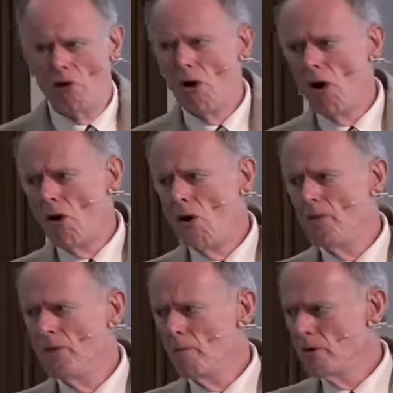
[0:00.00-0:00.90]

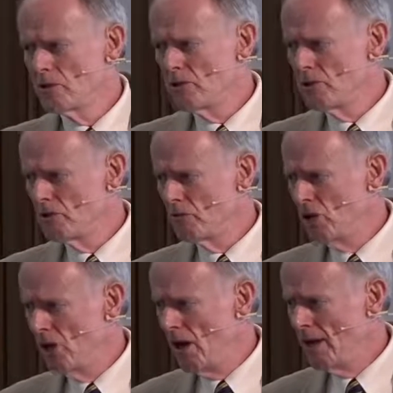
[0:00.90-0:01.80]
all the mercies of
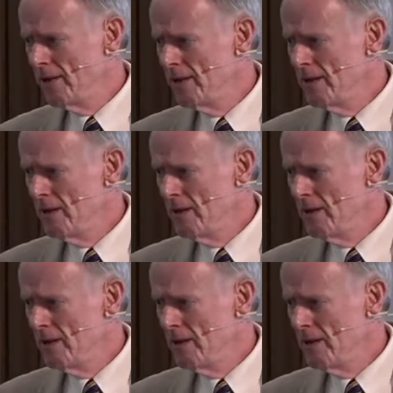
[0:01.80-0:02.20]
God,